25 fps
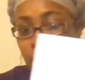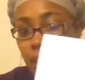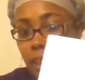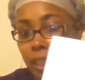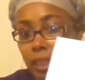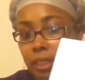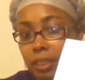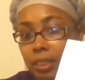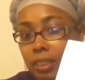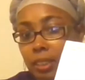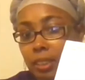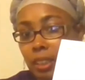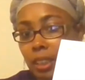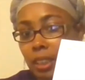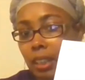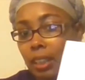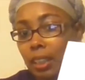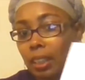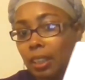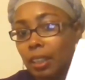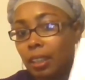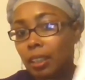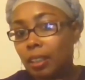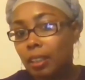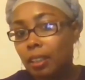can't see
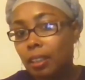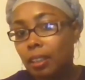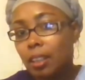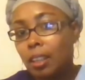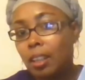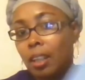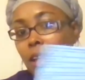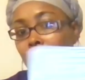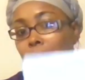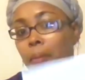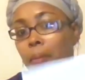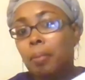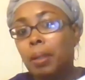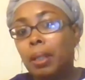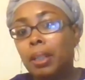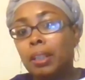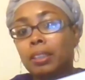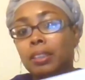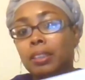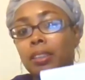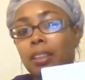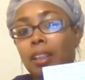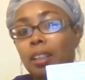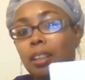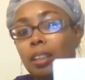it, but
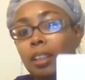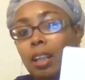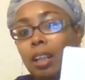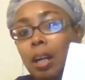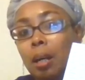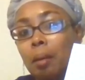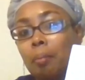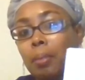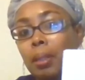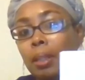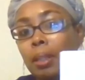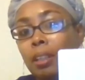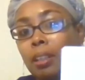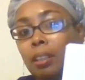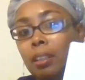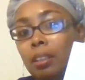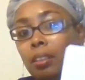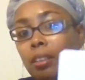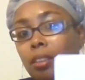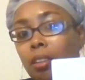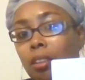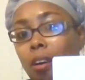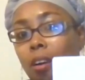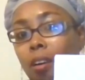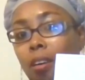it's going to come in a
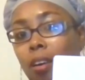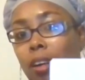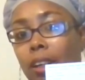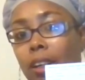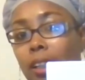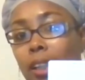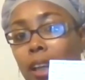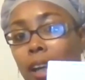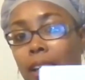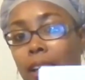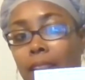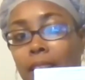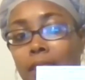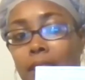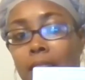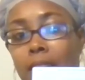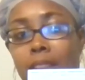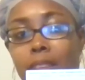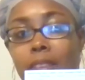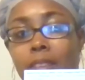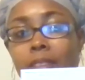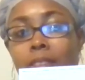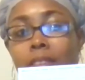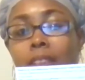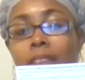little card like
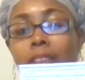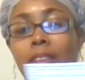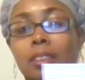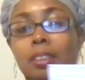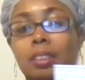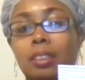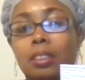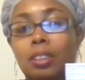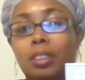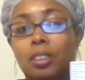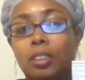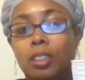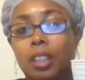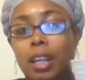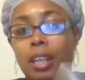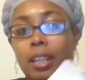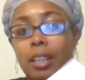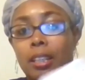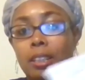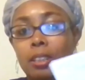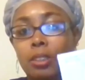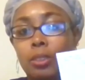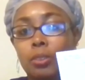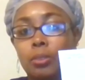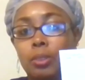this. It's the
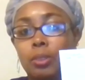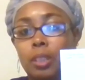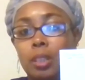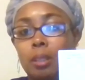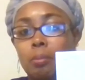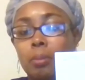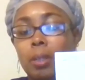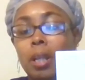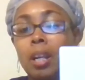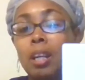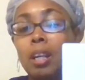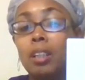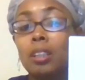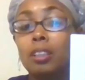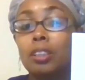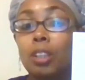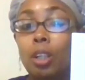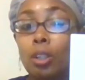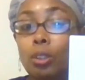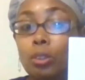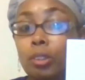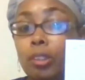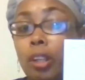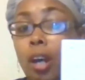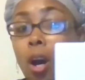SageStream.
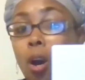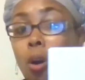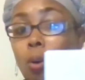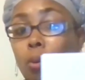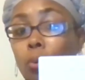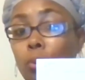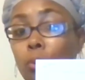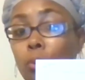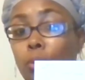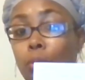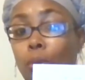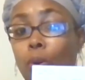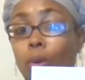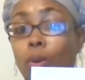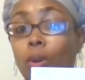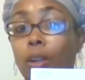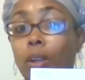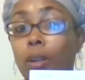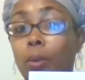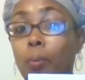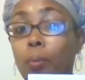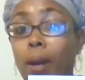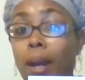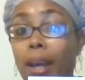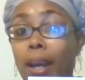So don't throw it
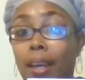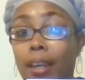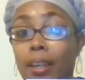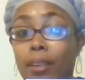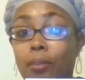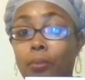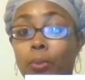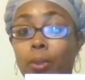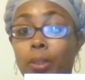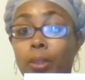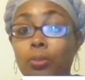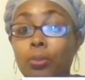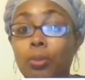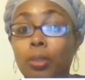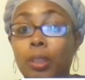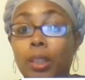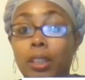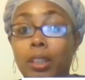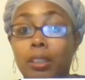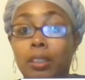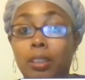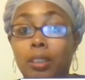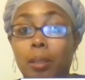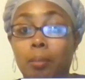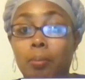away when you
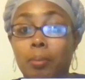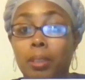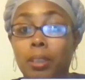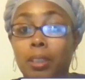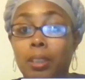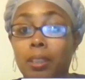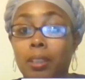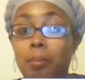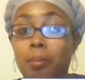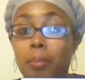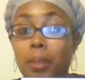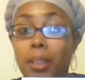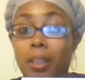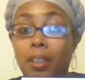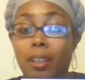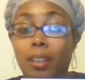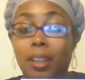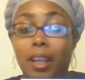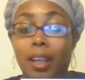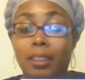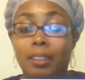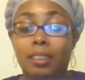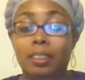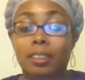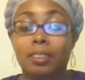get something in the mail
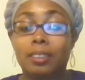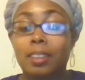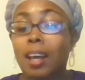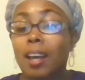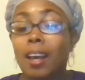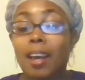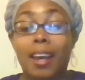like this.